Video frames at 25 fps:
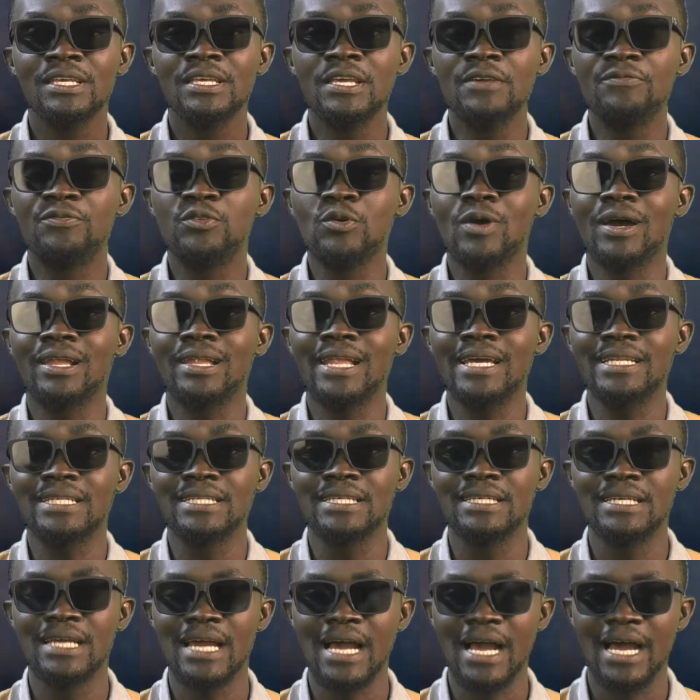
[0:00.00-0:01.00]
If you're a
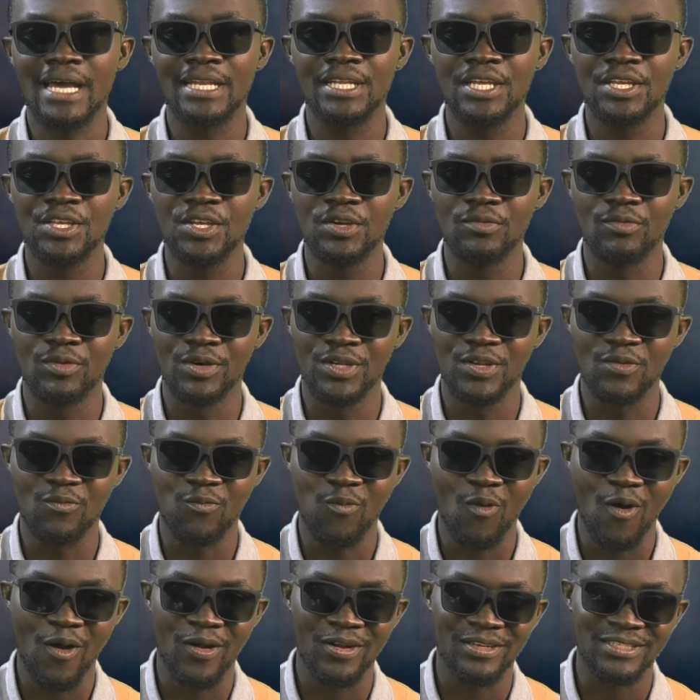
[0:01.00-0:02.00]
lady and you would
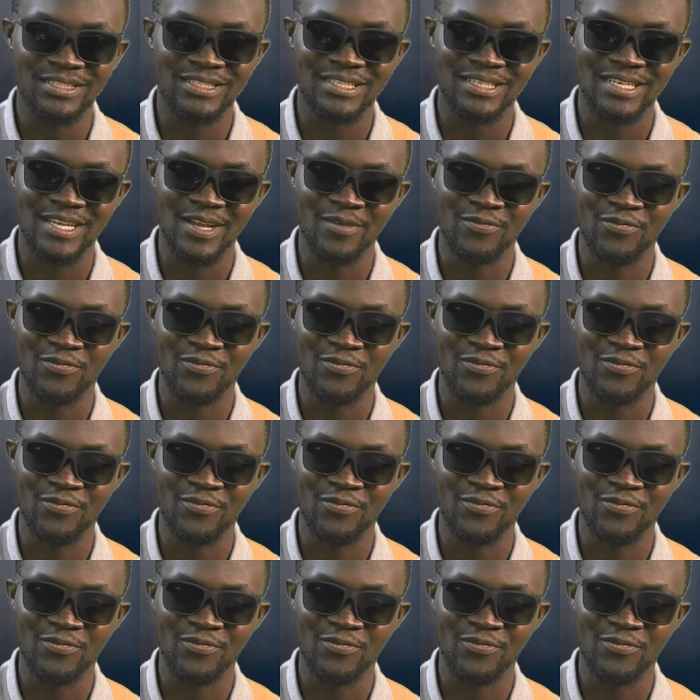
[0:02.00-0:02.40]
want